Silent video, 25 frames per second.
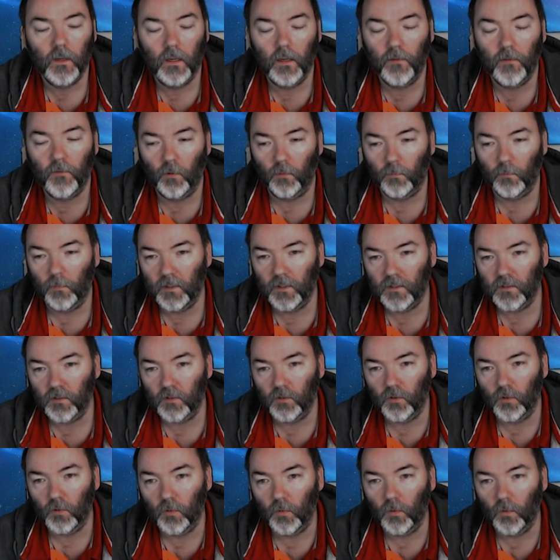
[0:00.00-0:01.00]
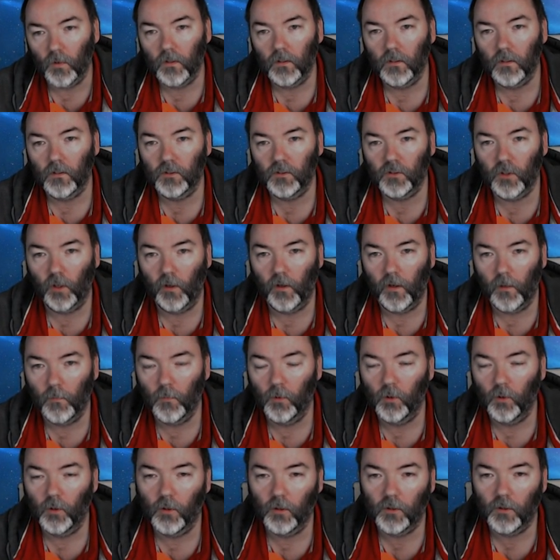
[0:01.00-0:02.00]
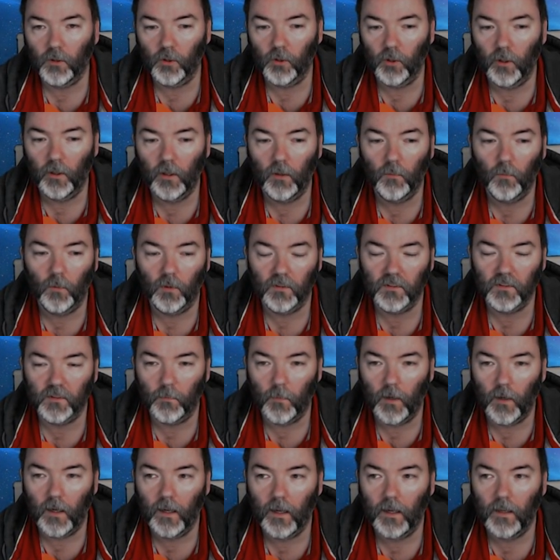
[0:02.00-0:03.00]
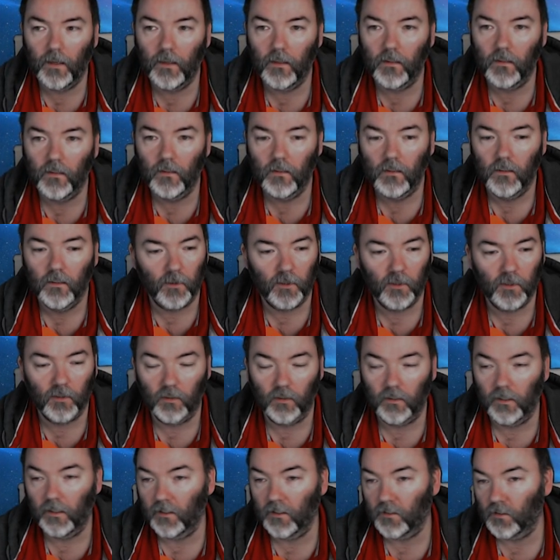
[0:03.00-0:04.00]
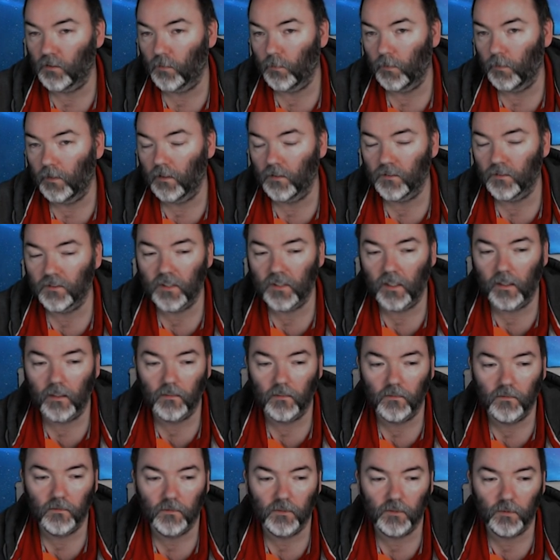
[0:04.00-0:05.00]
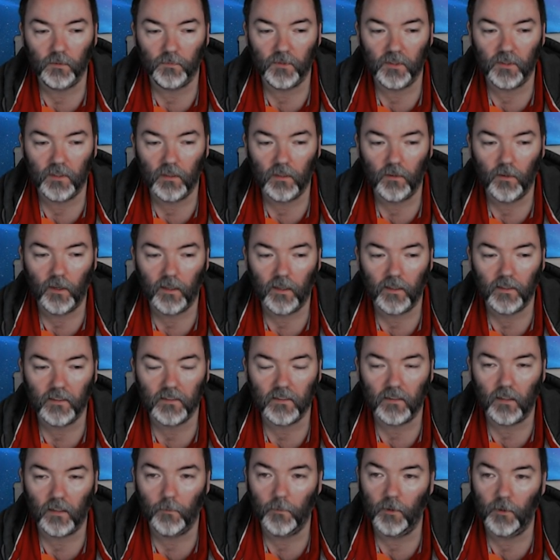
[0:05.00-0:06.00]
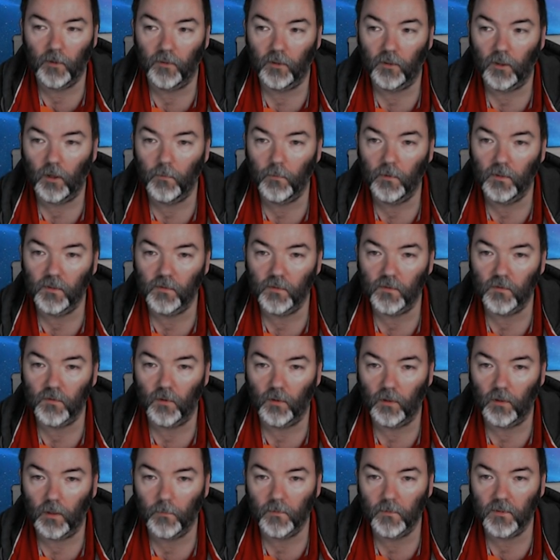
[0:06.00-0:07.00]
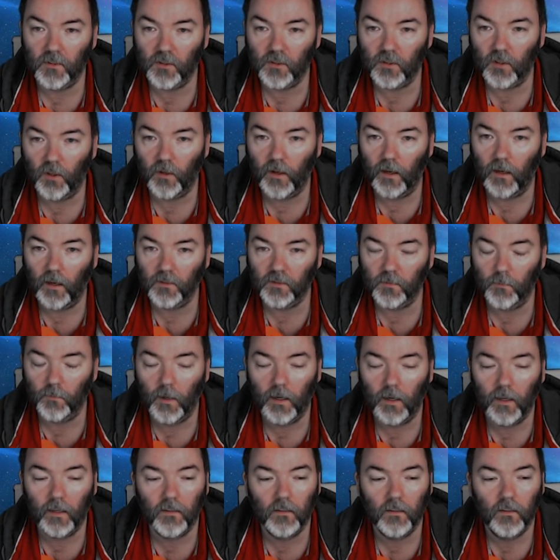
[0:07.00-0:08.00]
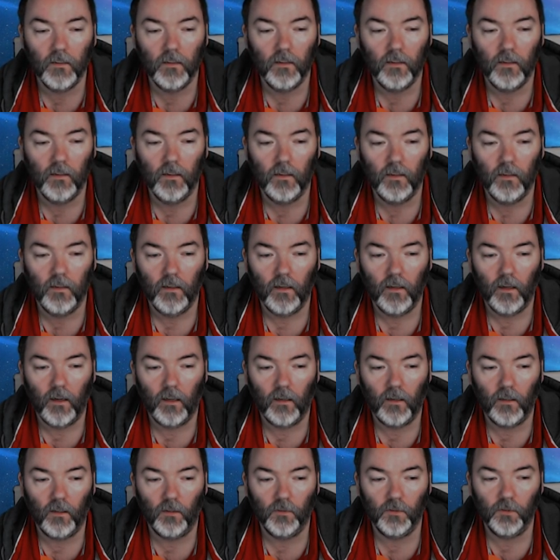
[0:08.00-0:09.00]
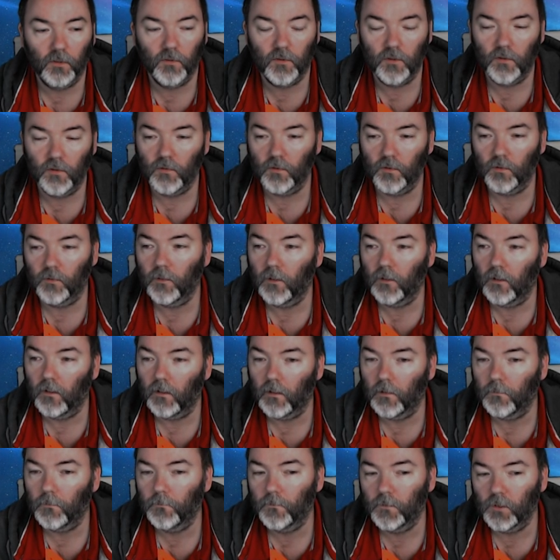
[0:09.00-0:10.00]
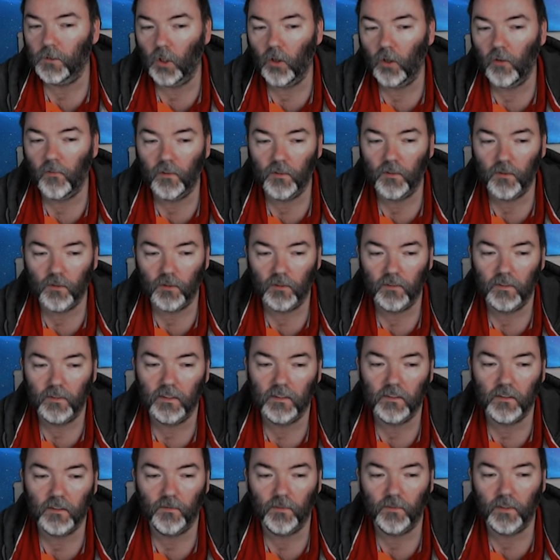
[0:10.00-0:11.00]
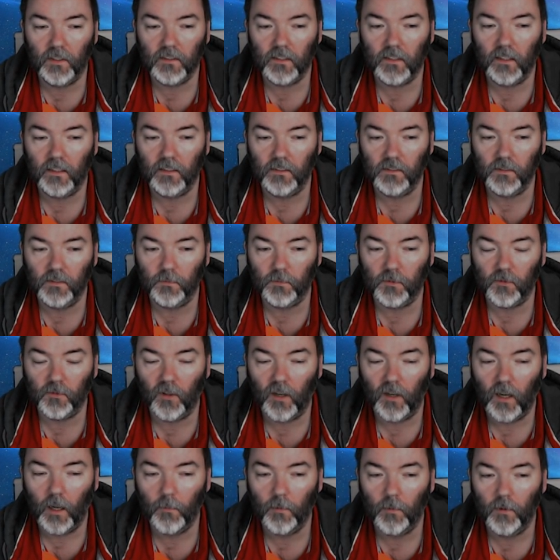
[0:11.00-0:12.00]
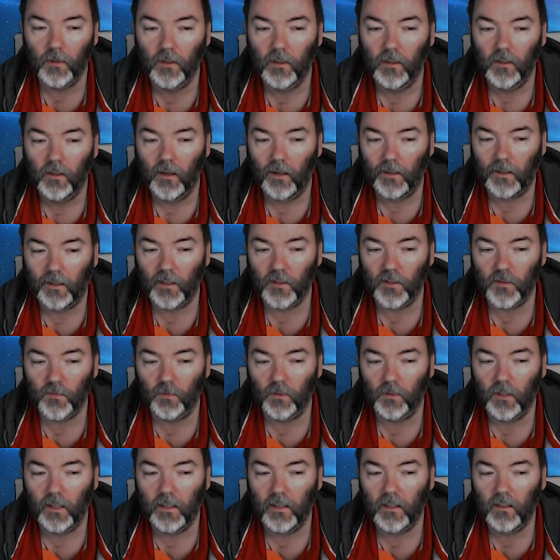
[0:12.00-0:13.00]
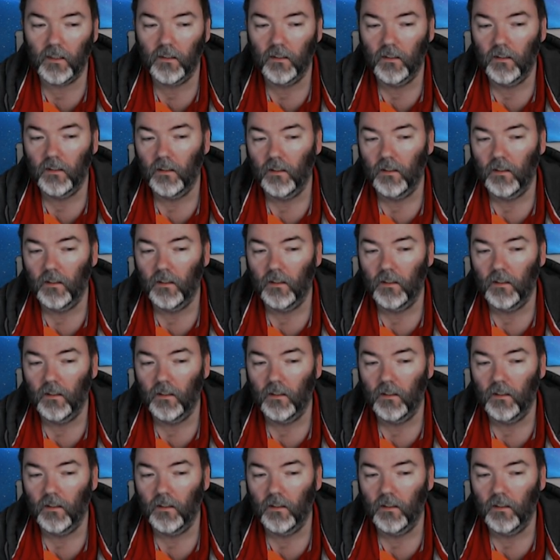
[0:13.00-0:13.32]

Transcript: If you want me to show you any more coin and what to mine, you can do Linux or Windows 10. It's up to you guys. Let me know in the comments which one you'd like me to show you how to mine, and I'll do a tutorial on it. So I hope you've enjoyed this. Don't forget to like and subscribe. I'll catch you all later.